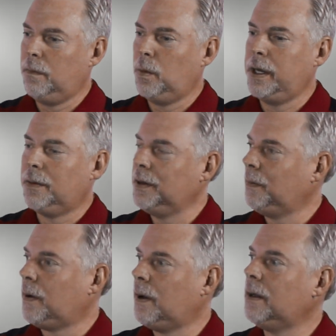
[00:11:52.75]
window on the
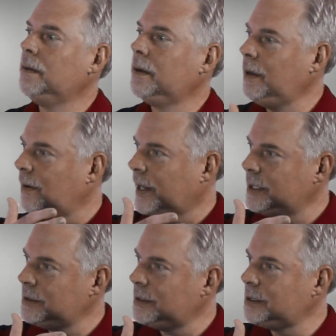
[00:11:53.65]
wall. They're
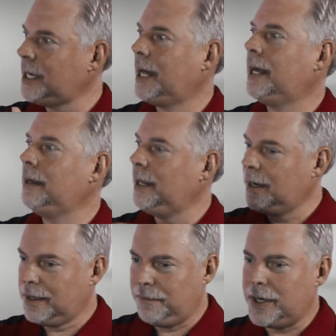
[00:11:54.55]
utilizing the skylight, and
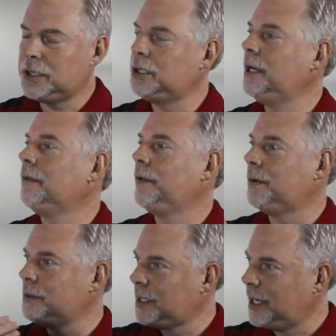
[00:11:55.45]
that convection
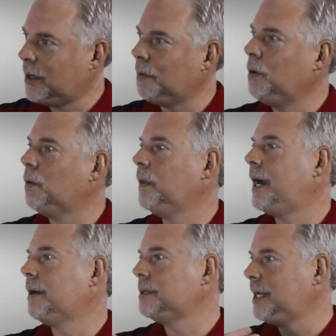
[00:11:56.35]
airflow is going to help cool
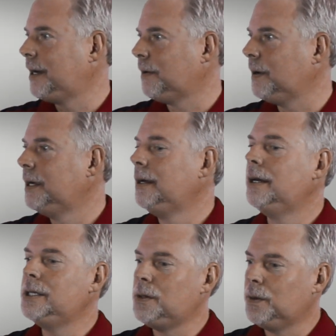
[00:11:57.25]
the house down
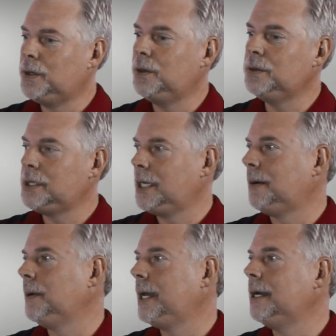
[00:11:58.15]
to reduce the
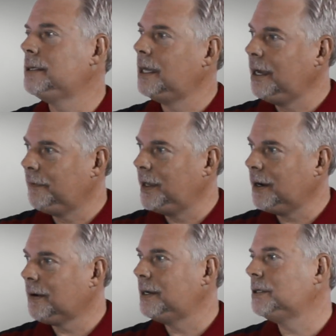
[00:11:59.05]
number of days they have the
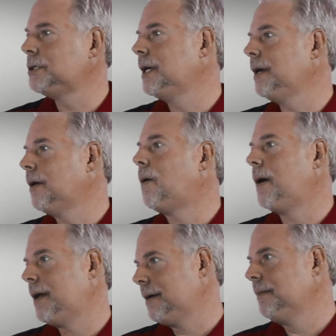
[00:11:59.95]
air conditioning
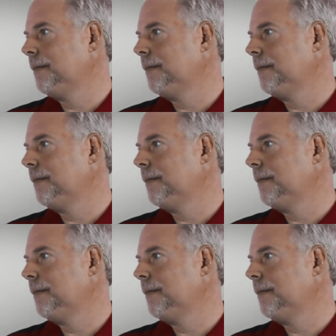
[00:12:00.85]
on.